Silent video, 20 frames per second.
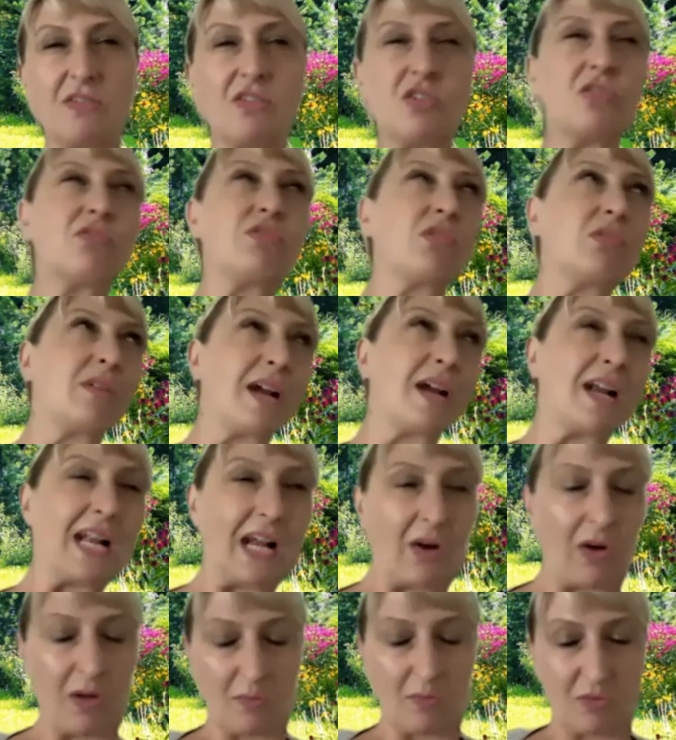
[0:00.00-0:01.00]
So for right
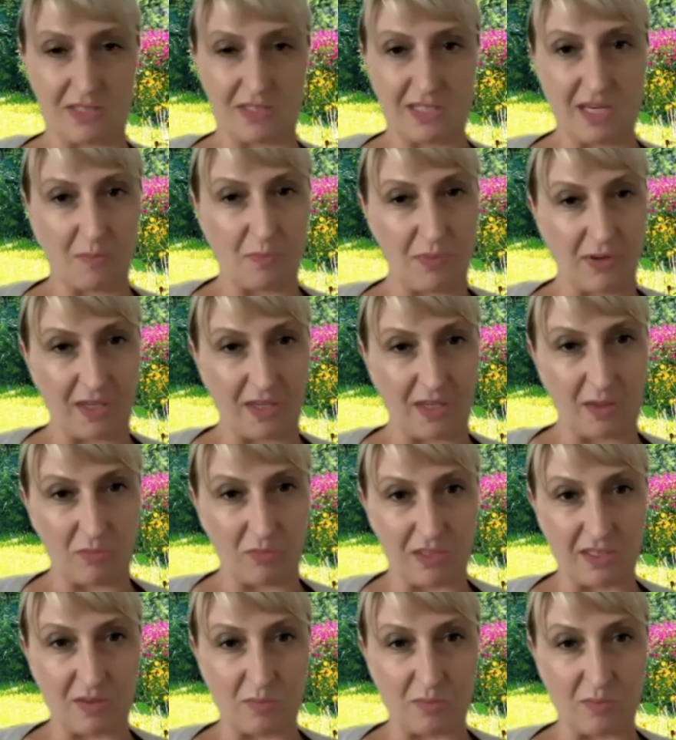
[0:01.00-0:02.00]
now, I'm just keeping him,
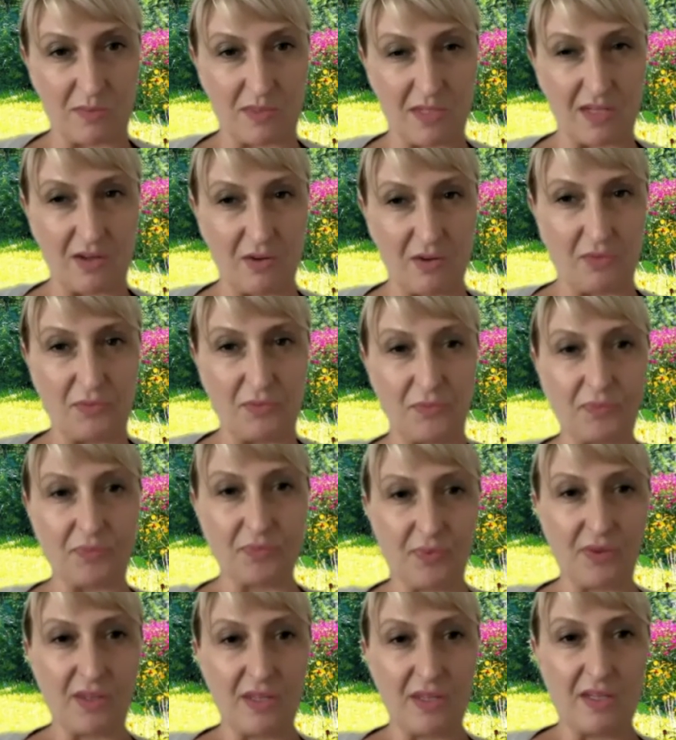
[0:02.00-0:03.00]
to
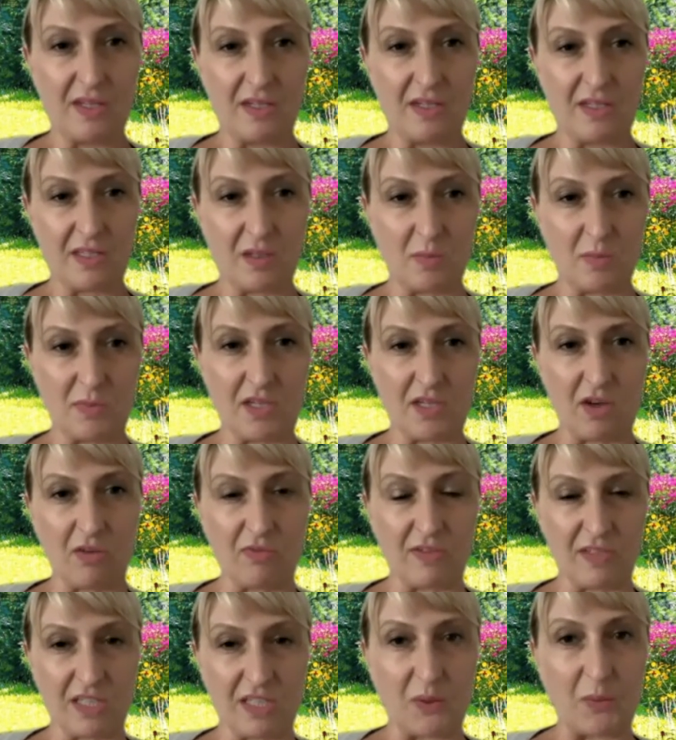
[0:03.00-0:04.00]
himself
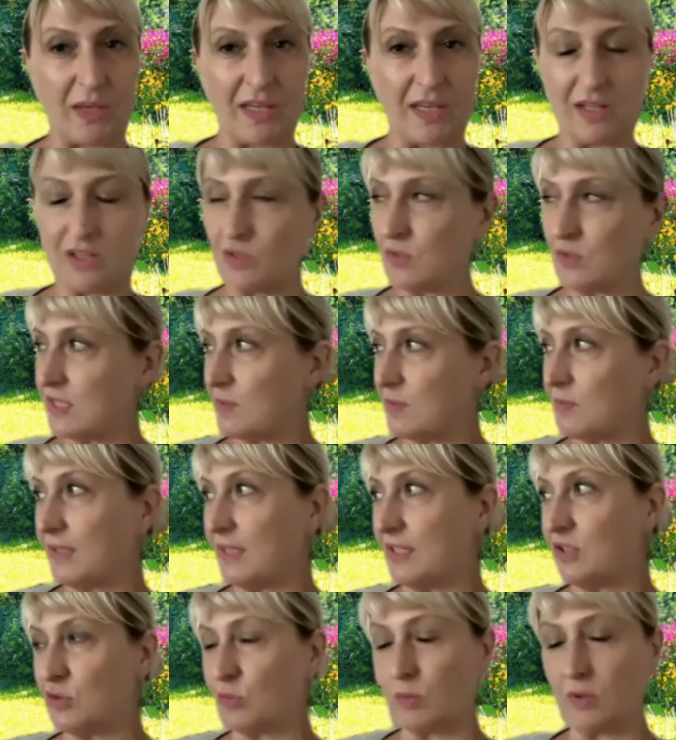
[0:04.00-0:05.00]
until we can do some
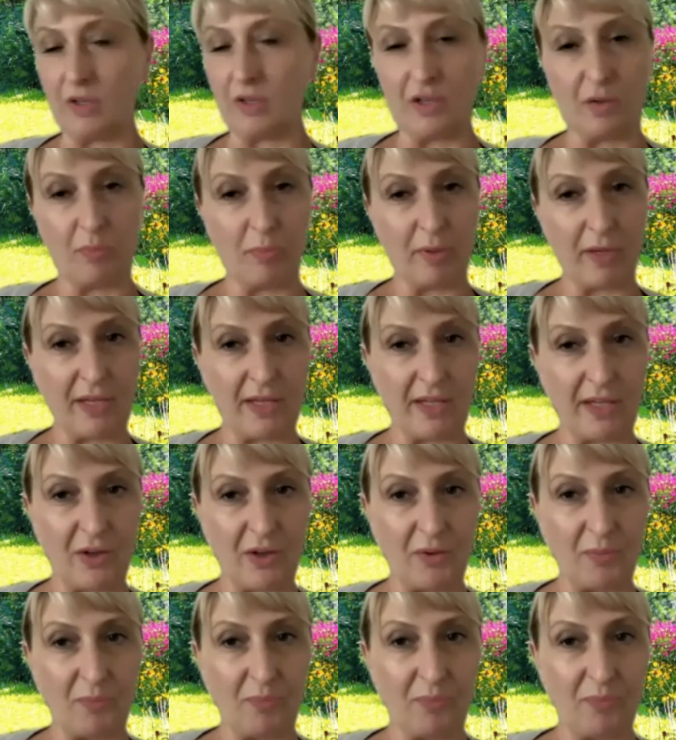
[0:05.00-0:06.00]
leash work. But
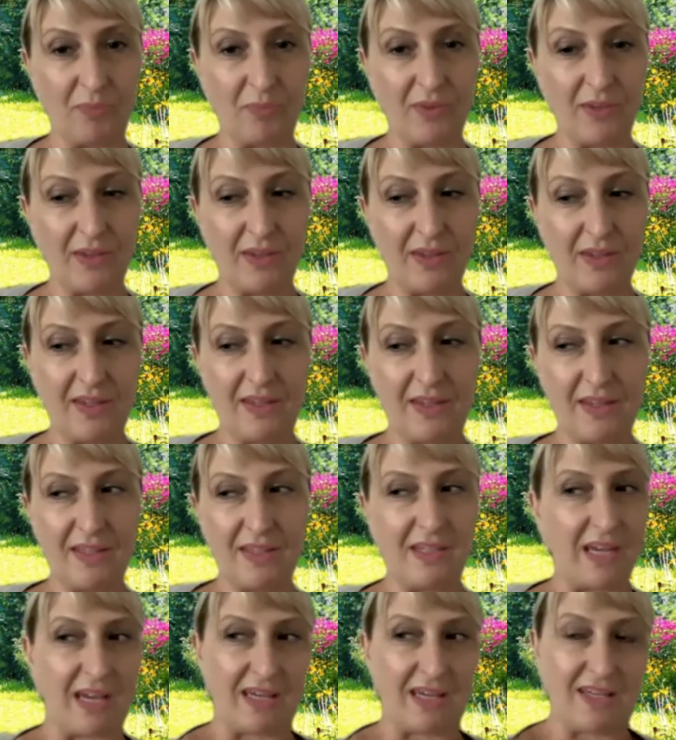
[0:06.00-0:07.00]

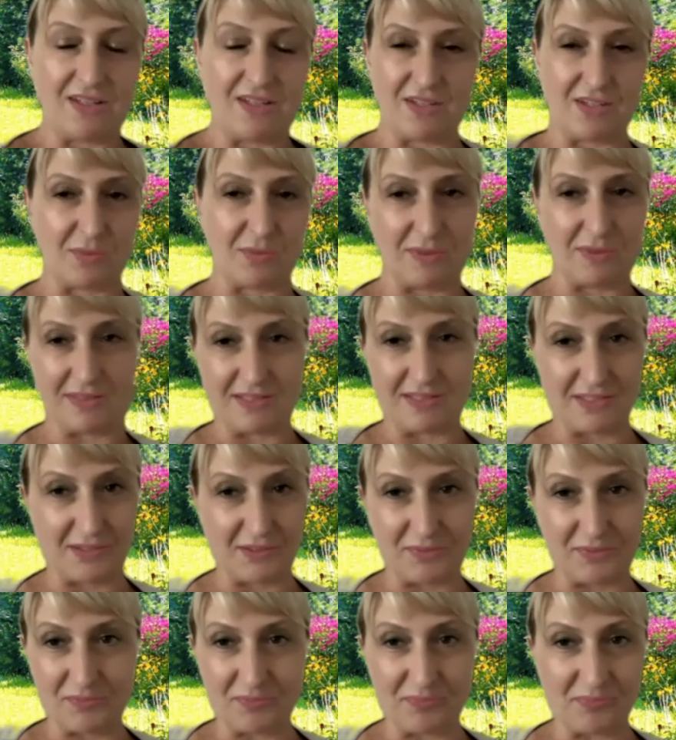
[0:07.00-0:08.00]
yeah, he just wants to
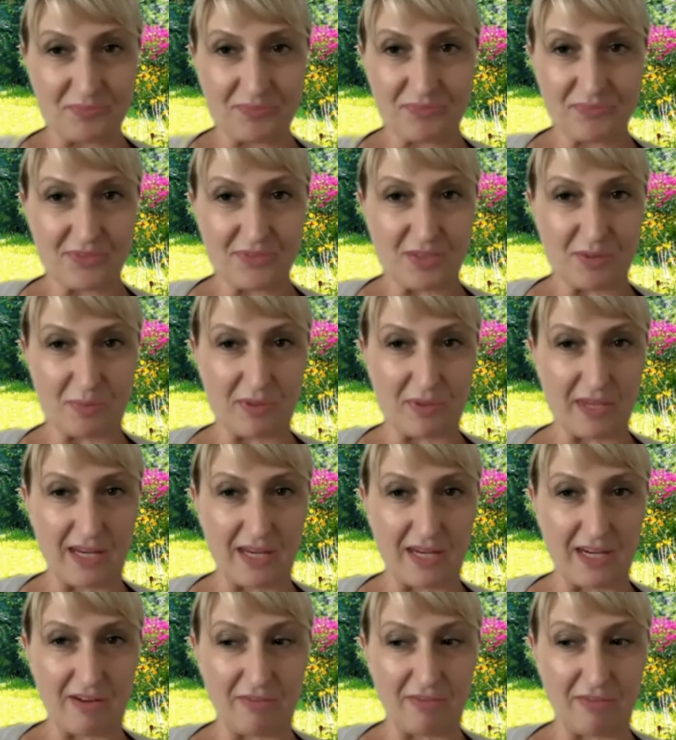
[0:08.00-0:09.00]
play
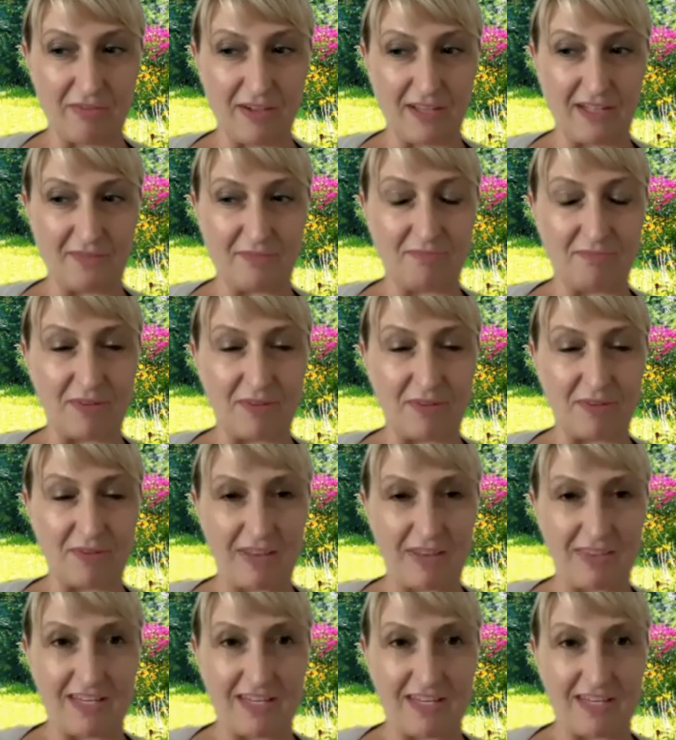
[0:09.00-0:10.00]
and have fun. I
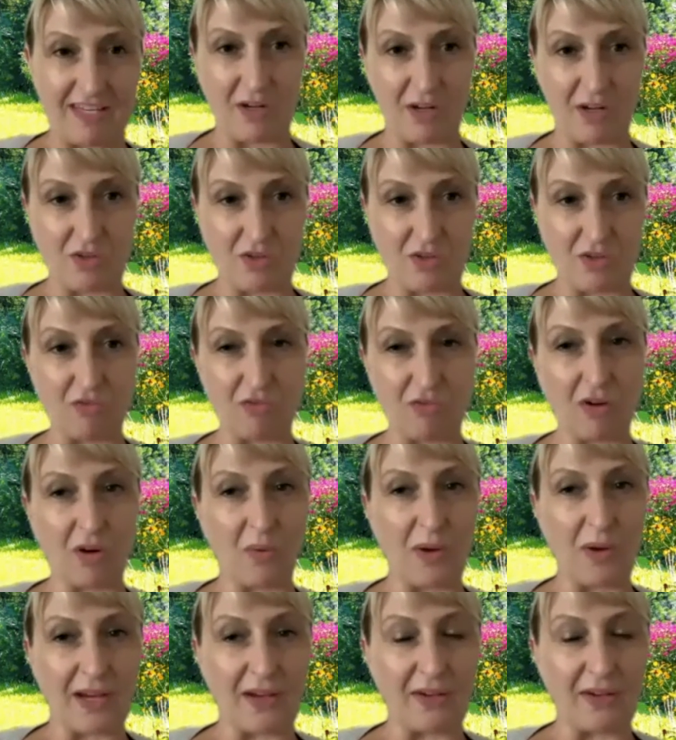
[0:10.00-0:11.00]
think he's been on his own for a
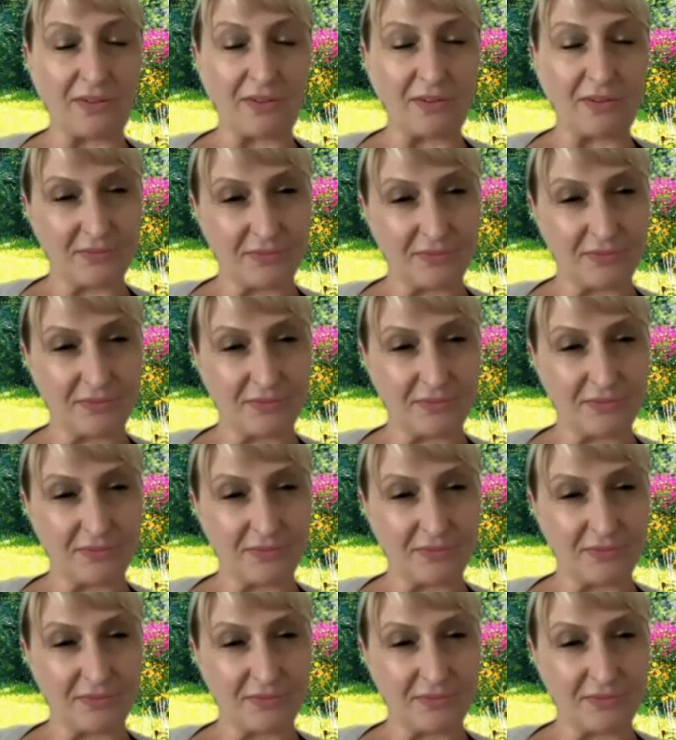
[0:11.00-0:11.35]
while.